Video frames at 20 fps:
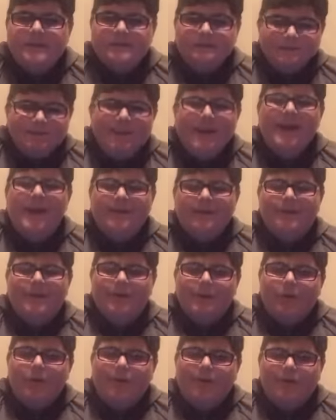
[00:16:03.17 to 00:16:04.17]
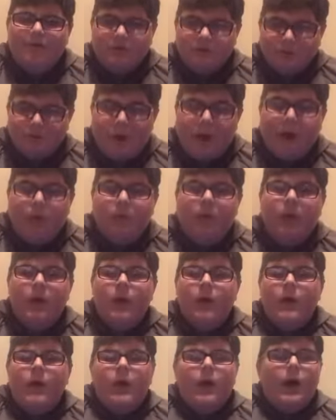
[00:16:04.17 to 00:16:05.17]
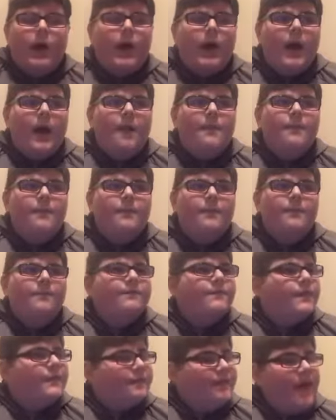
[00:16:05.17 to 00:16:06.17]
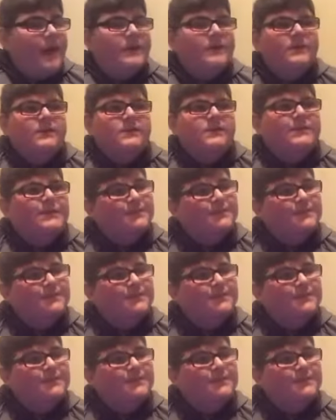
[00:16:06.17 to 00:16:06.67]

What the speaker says: really, really old-fashioned ground. The fans